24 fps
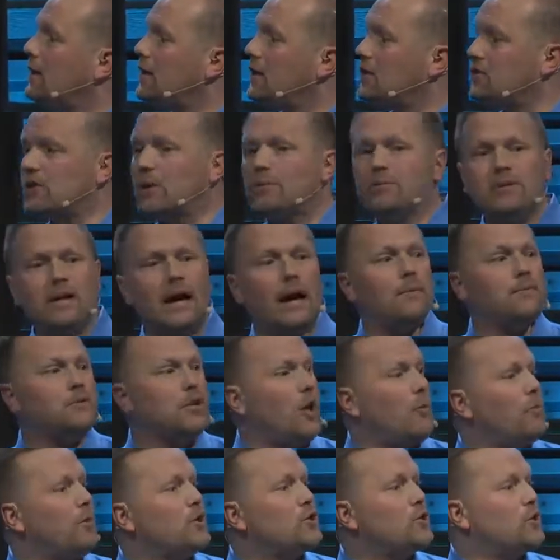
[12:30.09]
And sometimes
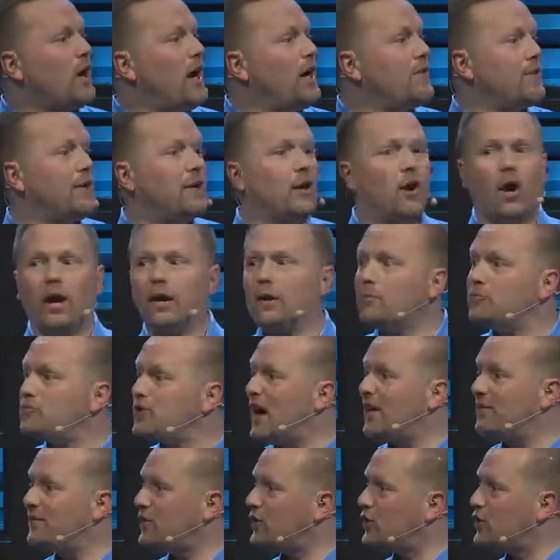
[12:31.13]
I'll be driving and I'll end up
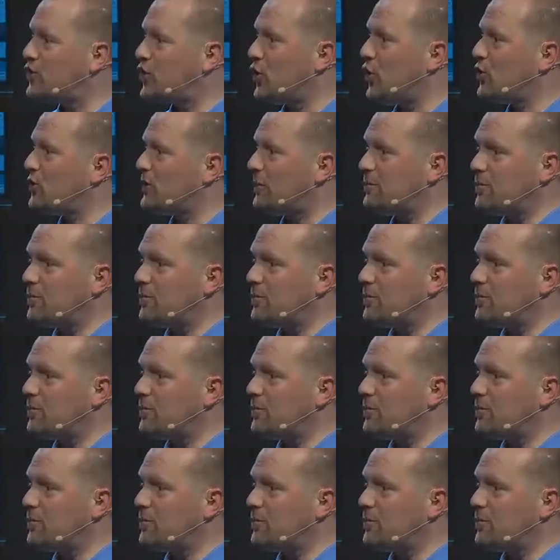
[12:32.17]
driving to the church.